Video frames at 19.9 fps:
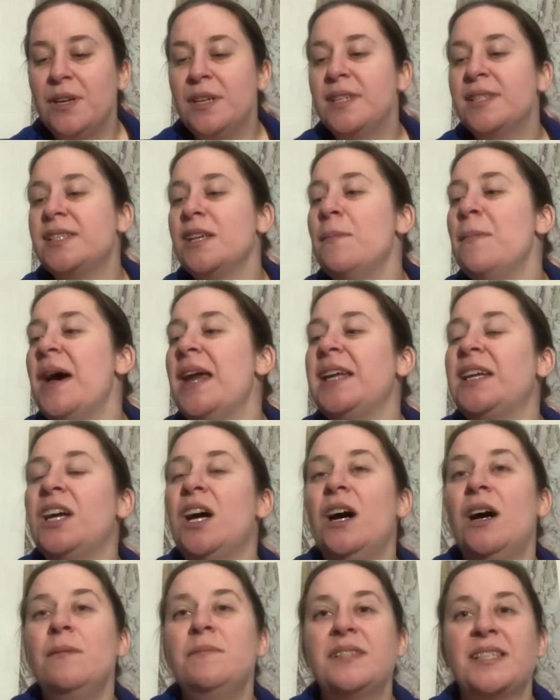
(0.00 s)
somebody
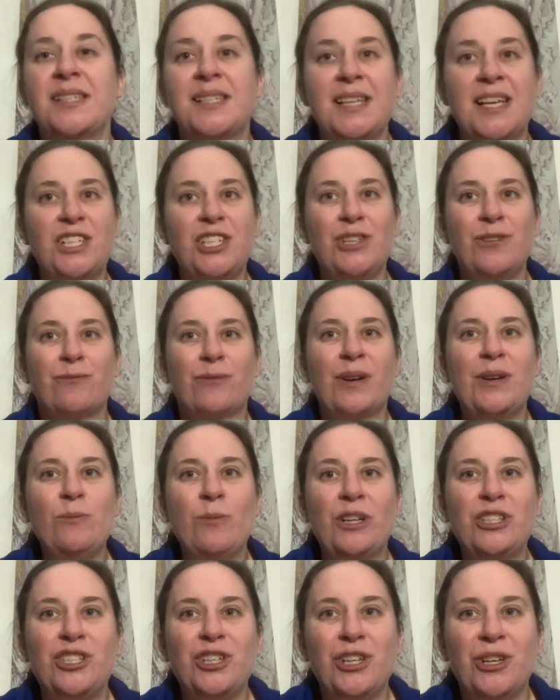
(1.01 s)
comes and sets you free,
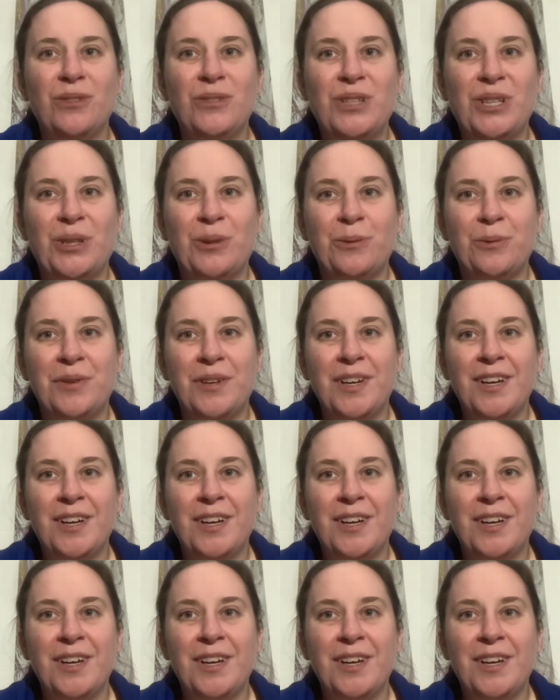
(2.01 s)
what you gonna do?